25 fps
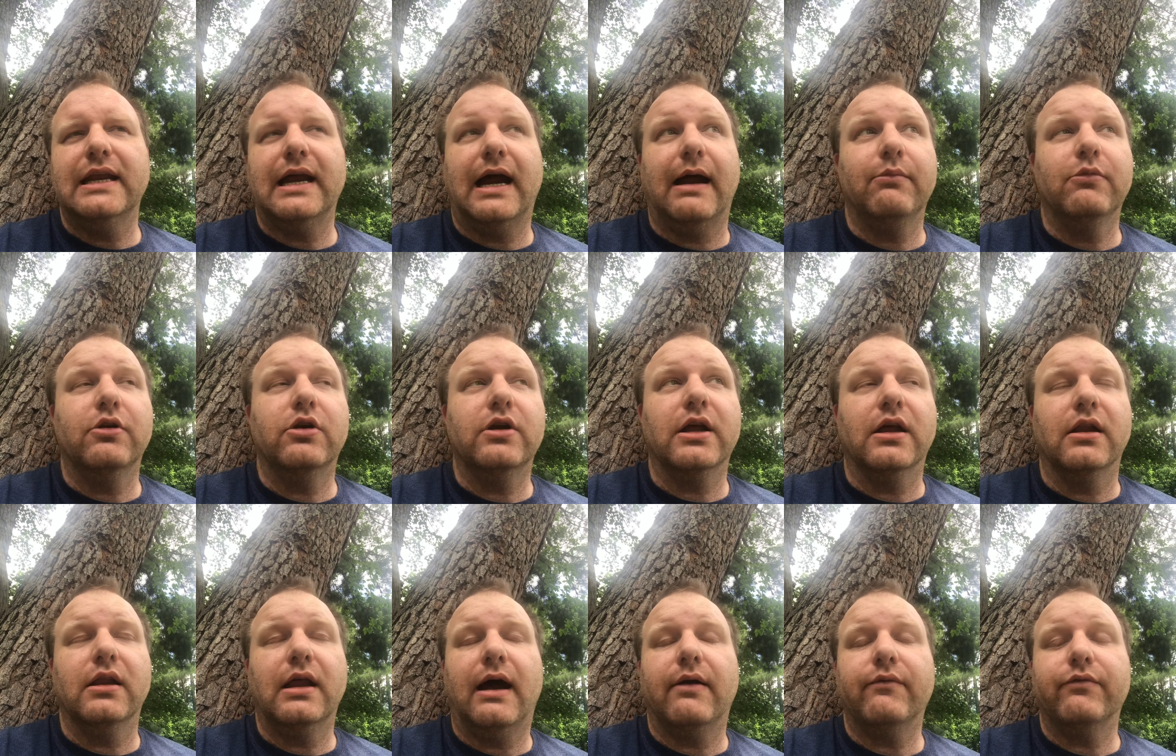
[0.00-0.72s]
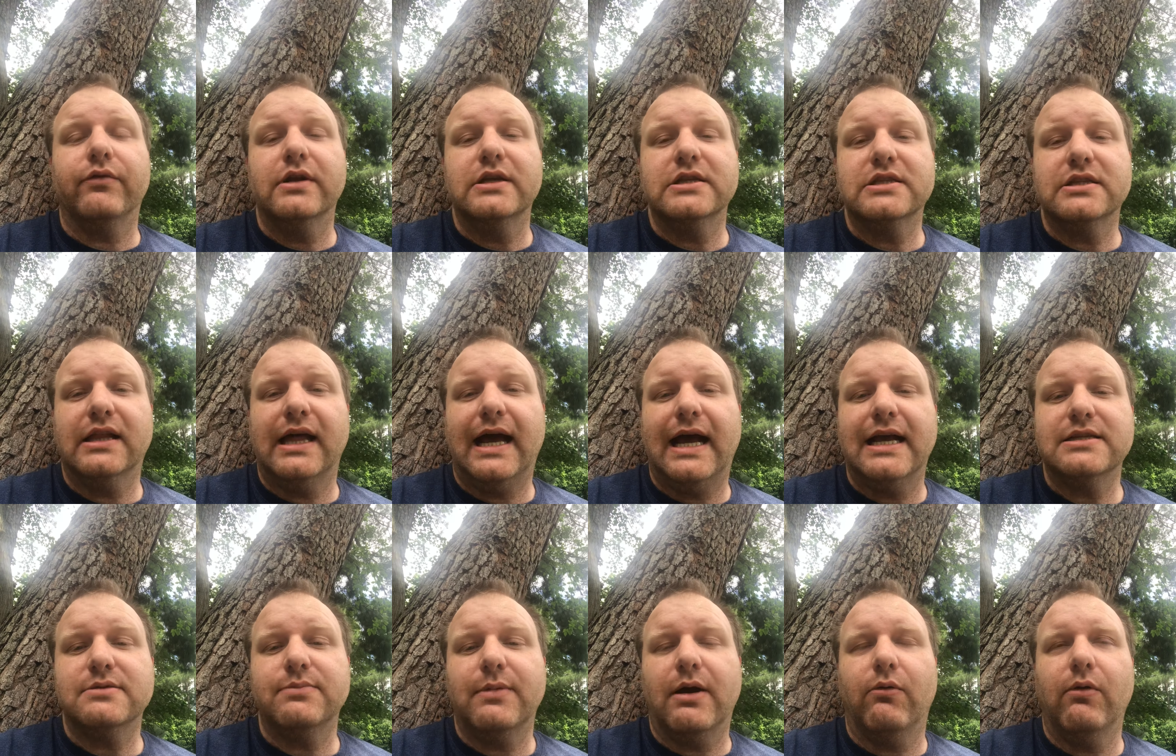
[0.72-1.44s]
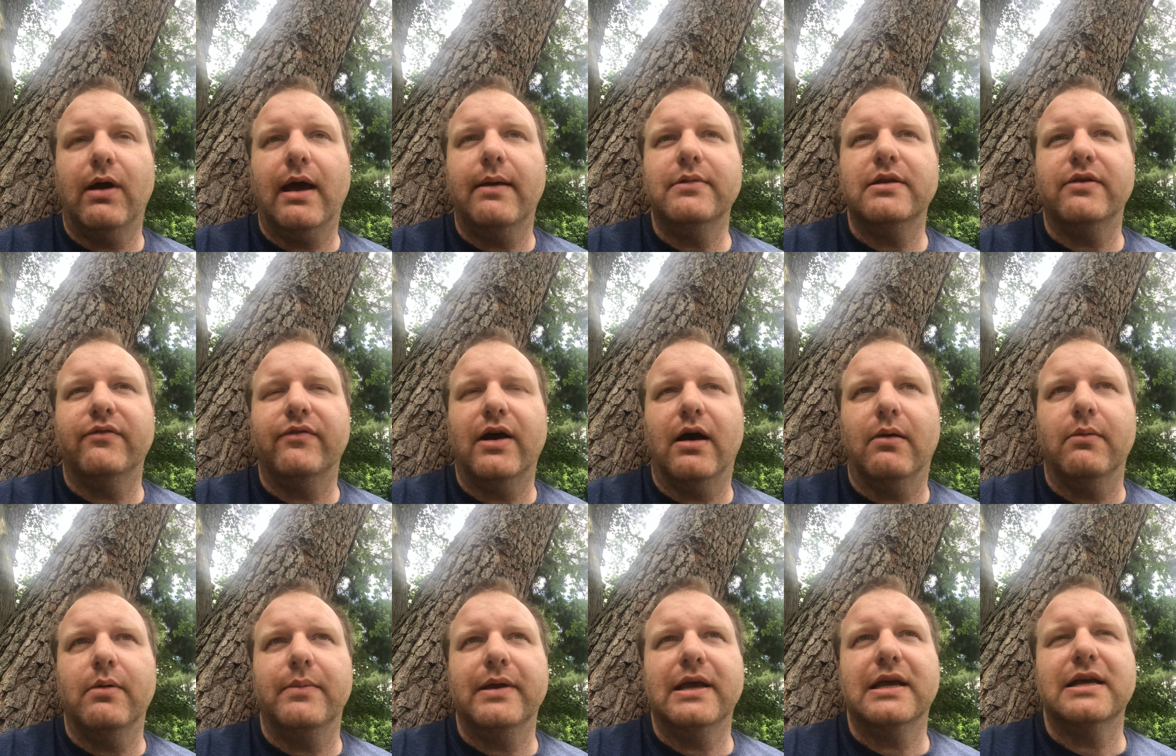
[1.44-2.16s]
I'm learning a lot from this class about web
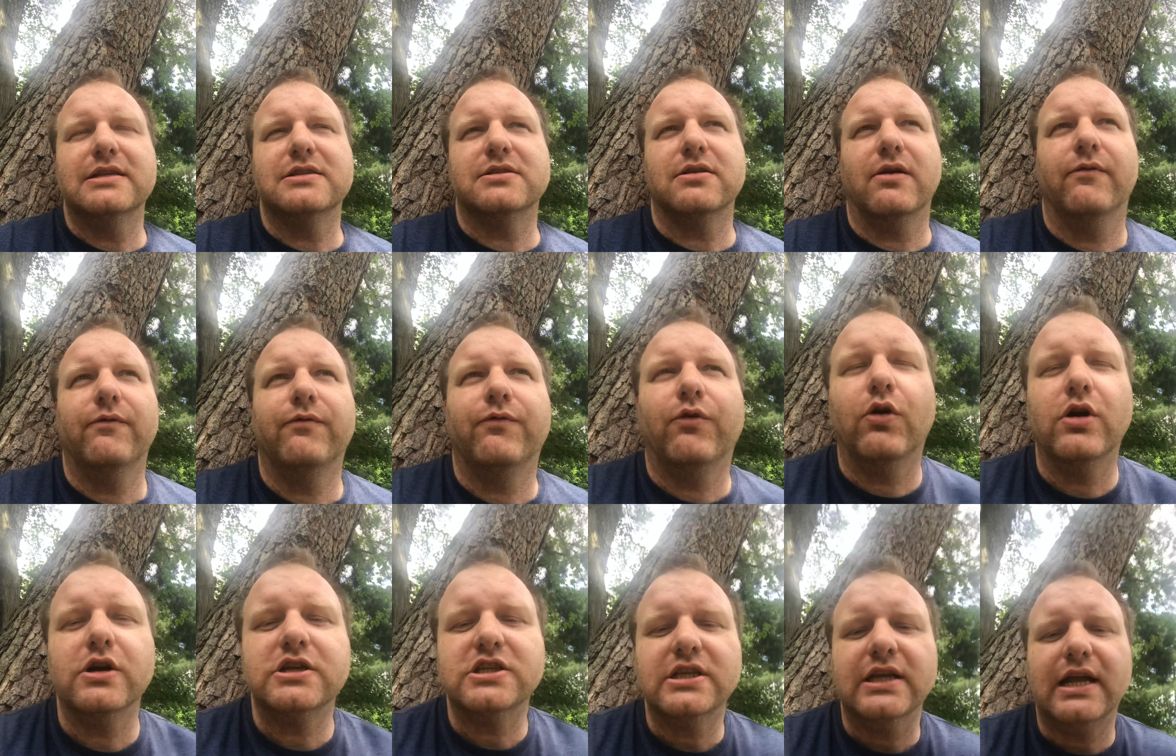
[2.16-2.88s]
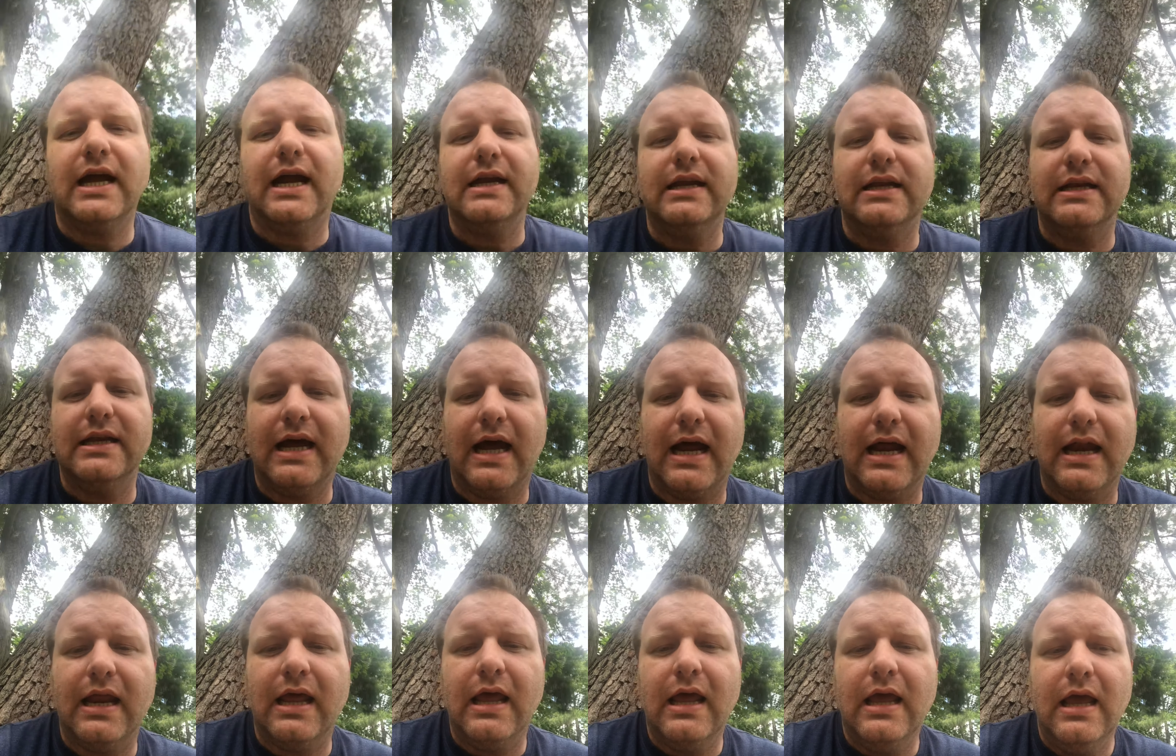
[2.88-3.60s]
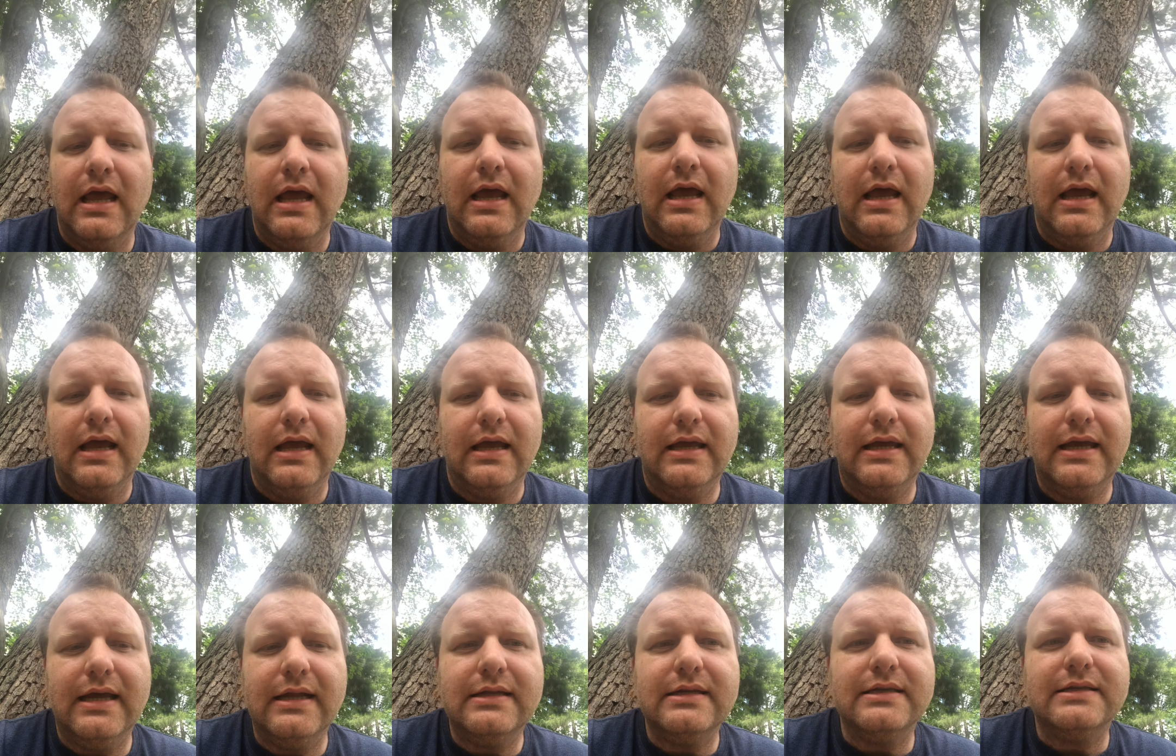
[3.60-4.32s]
development because unfortunately I did not
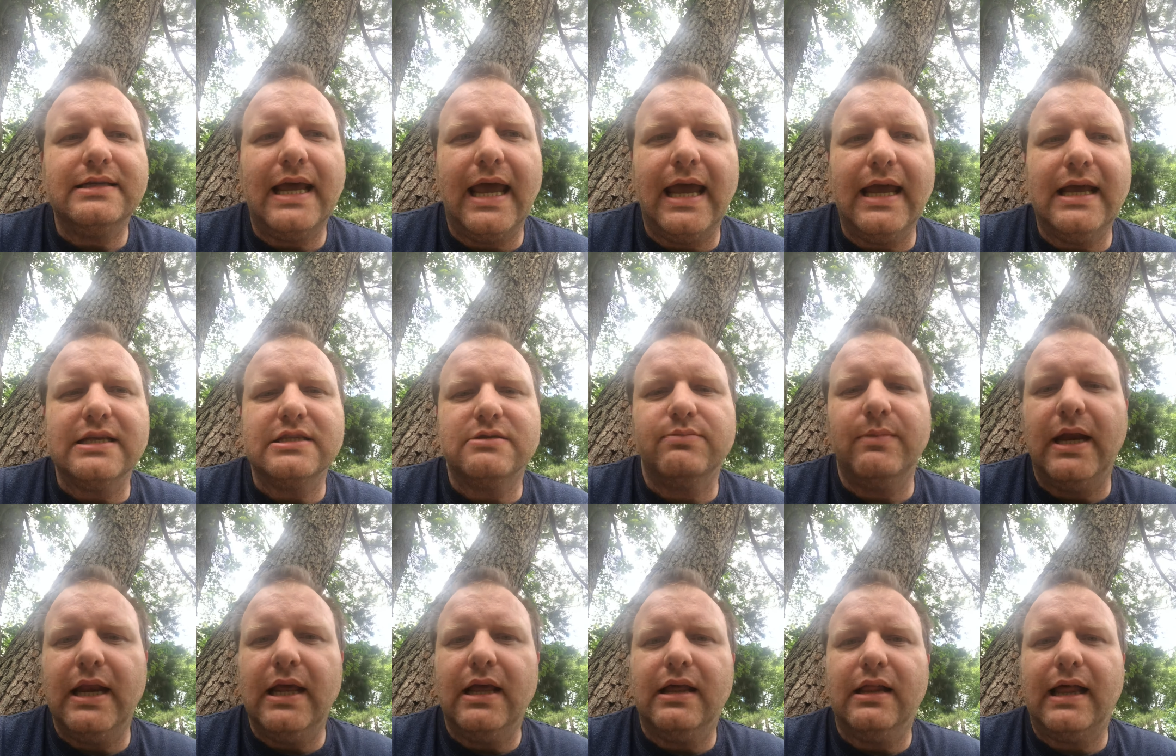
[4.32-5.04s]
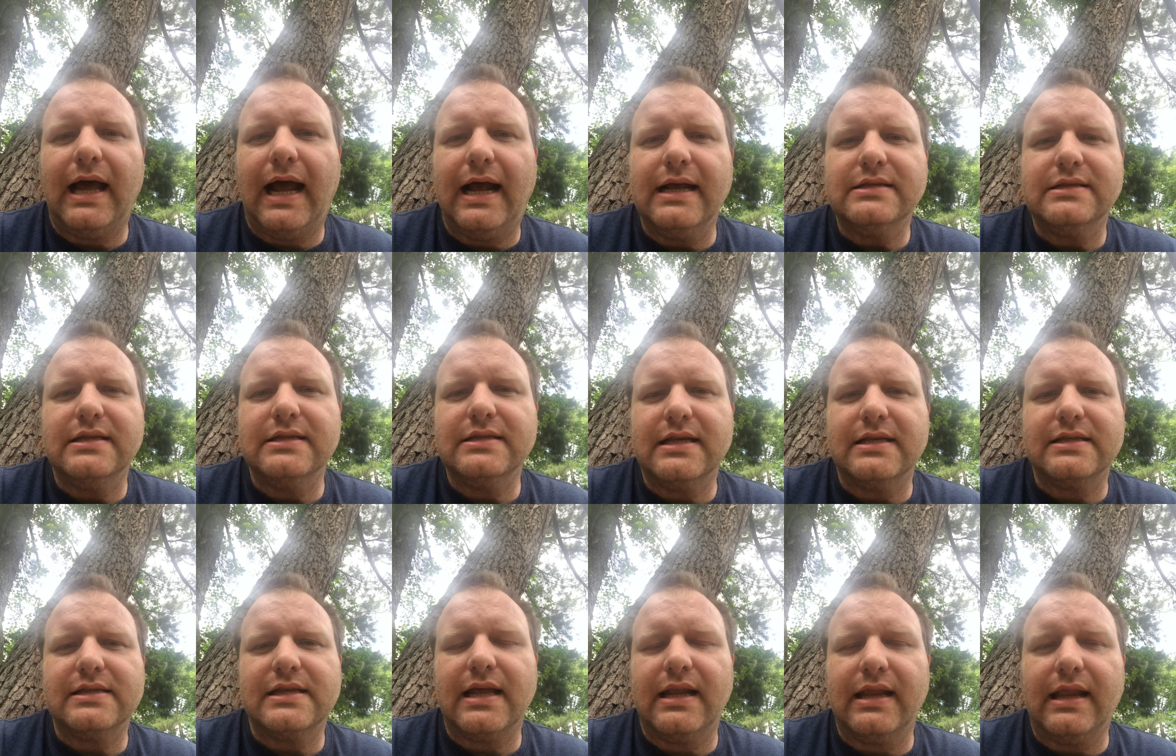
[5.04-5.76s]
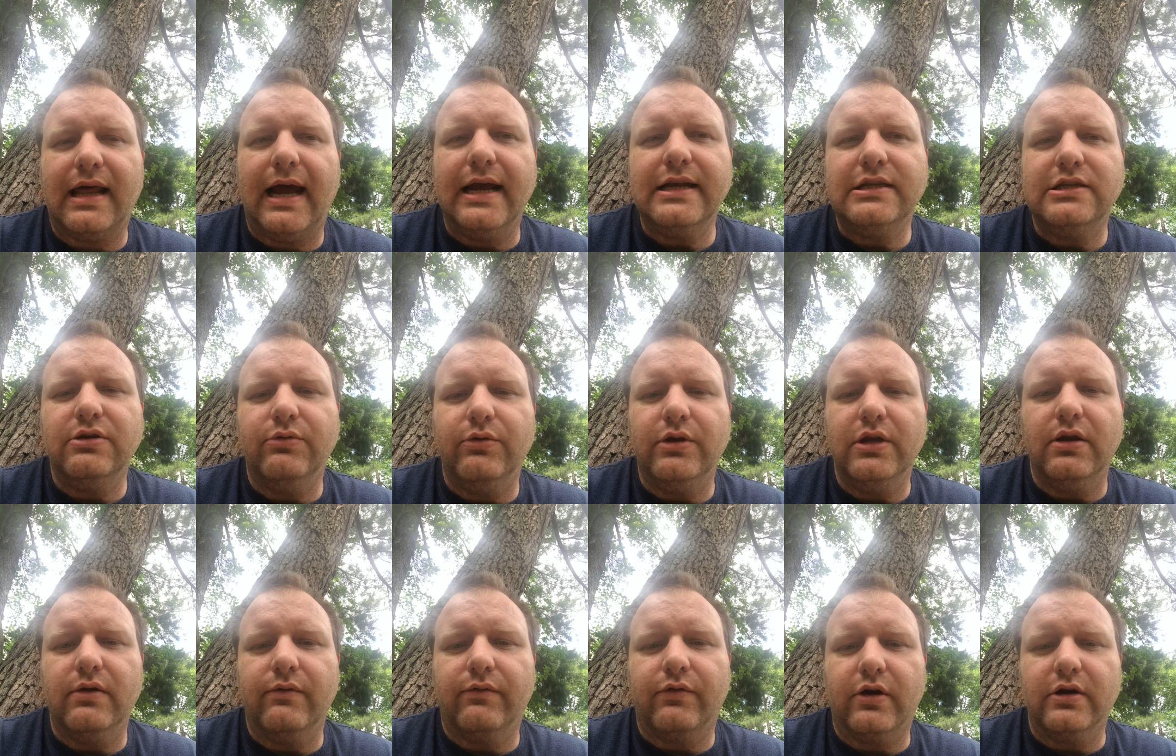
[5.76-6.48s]
get to take as many classes as I'd like to in
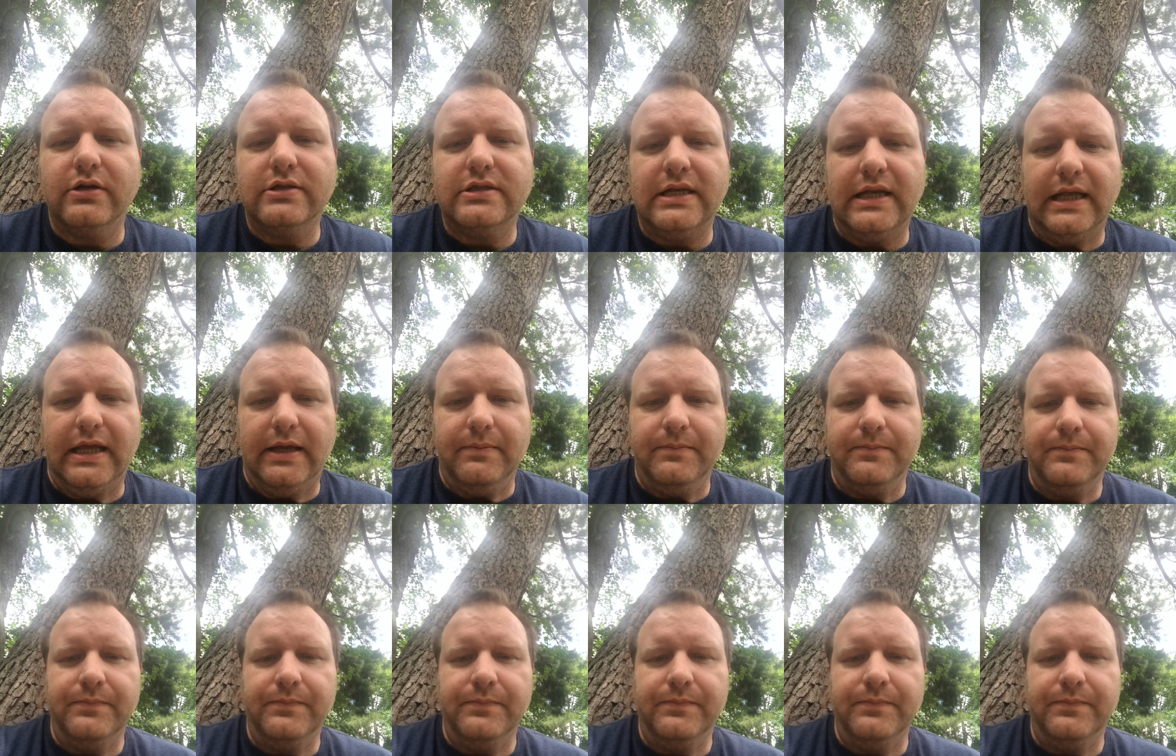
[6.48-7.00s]
university.